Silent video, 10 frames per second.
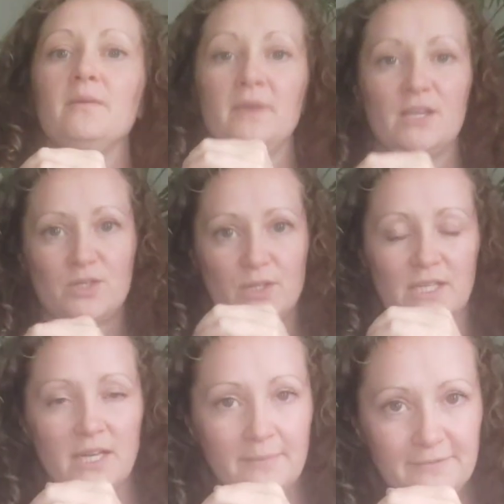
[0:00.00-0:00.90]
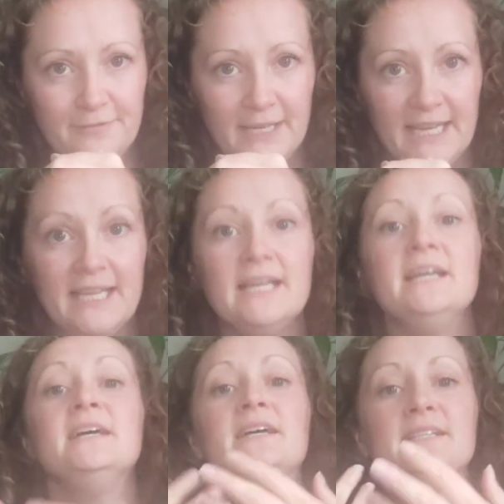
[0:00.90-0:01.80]
Make sure you're comfy,
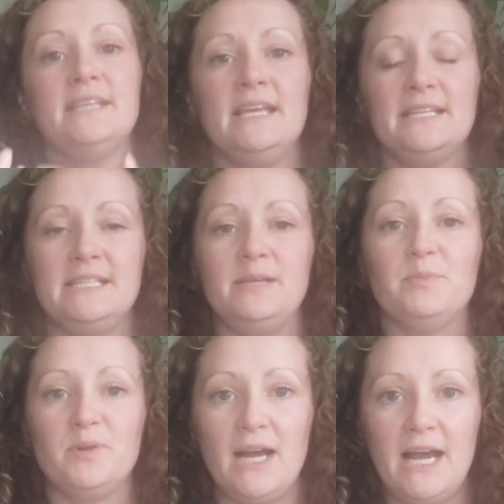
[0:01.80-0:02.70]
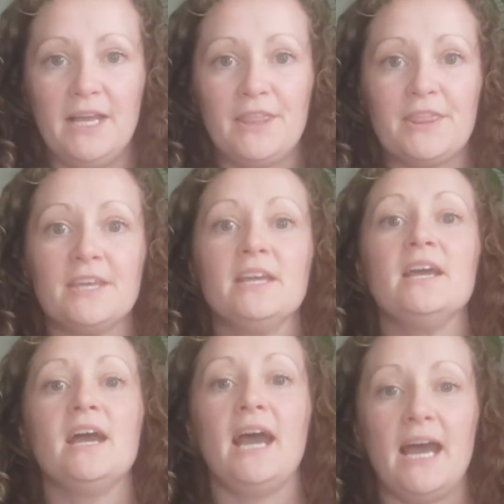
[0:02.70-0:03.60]
take a deep breath,
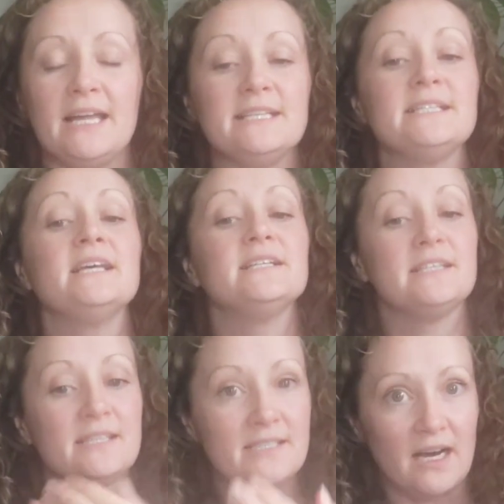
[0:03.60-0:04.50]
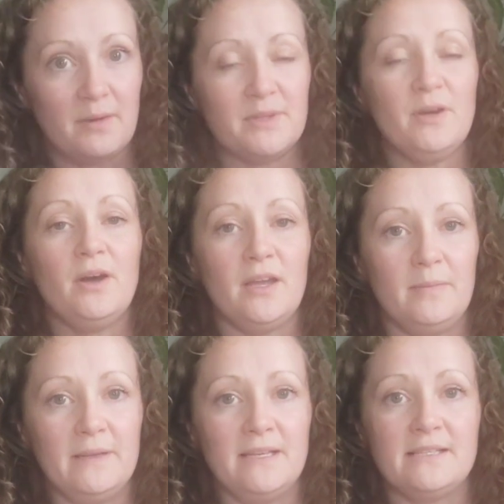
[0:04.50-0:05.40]
and start with your
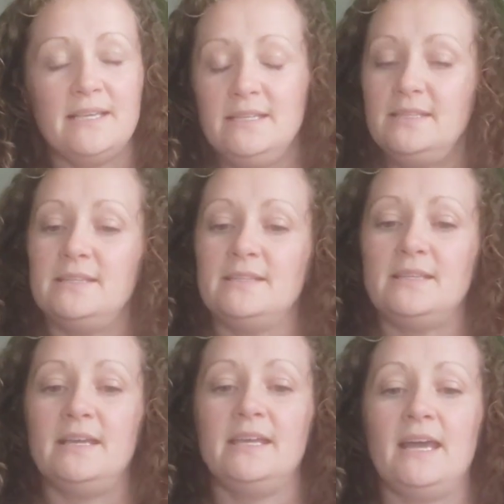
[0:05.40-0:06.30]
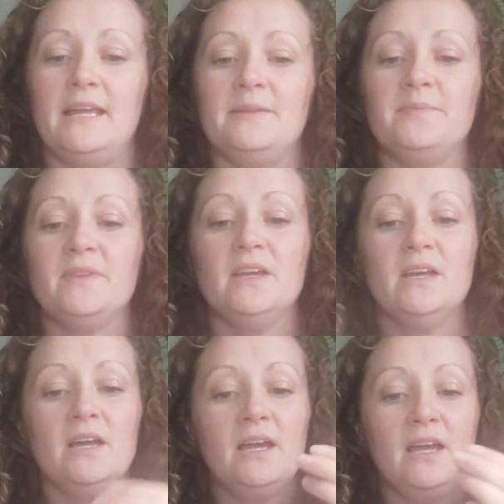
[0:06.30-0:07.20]
opening sentence again.
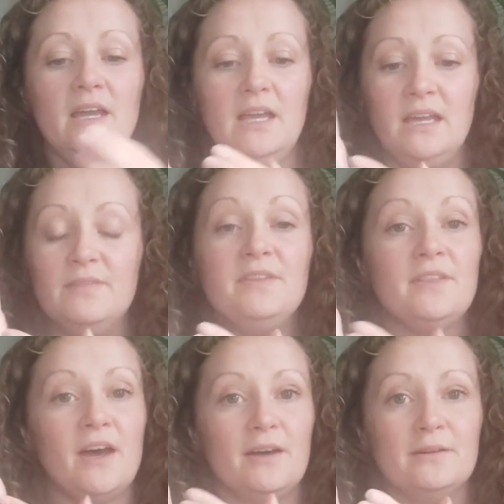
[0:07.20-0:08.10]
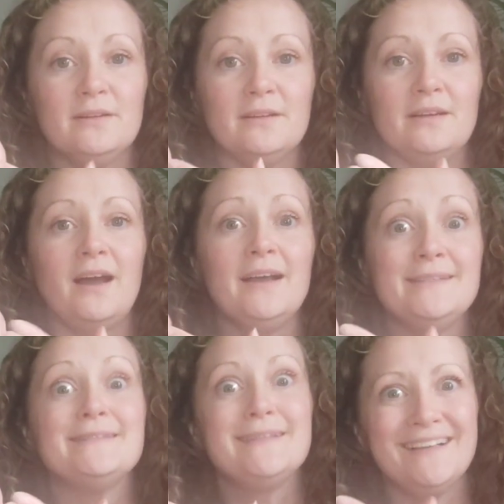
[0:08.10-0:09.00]
Even though I
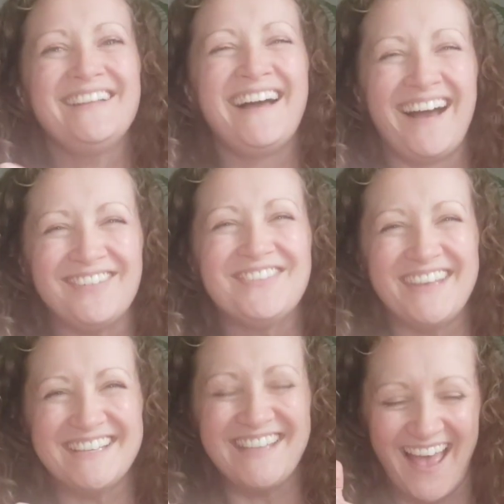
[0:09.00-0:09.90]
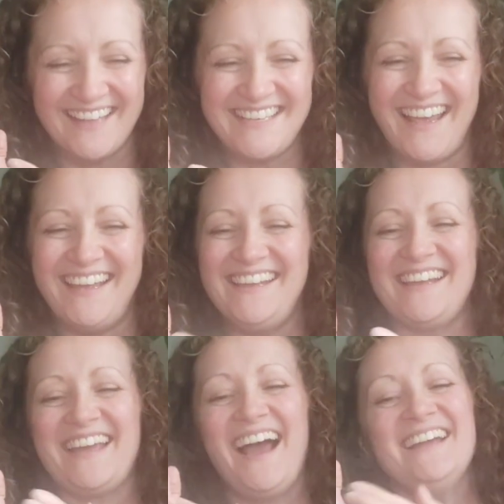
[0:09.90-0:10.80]
still have this
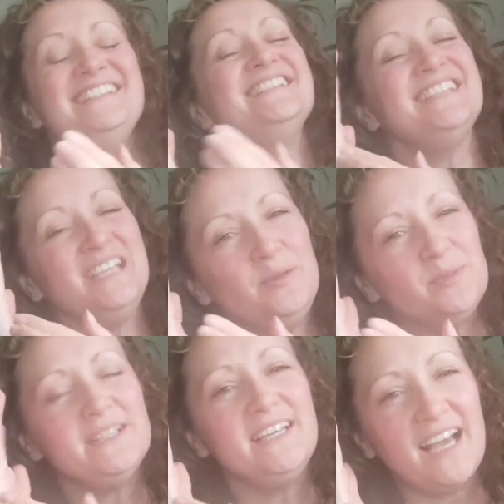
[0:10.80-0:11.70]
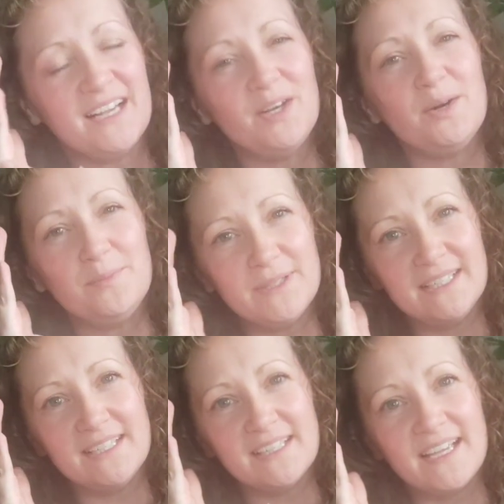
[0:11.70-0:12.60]
headache, I deeply and
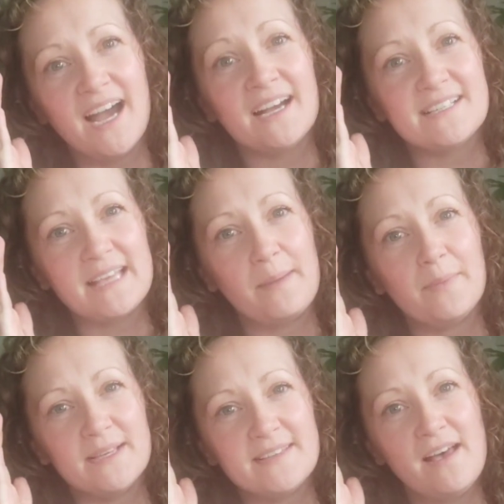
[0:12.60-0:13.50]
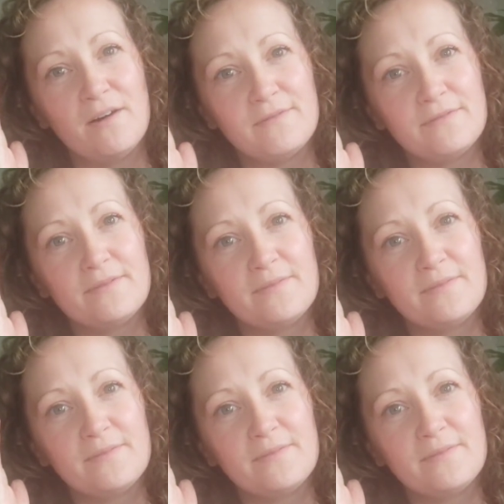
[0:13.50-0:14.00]
completely accept myself.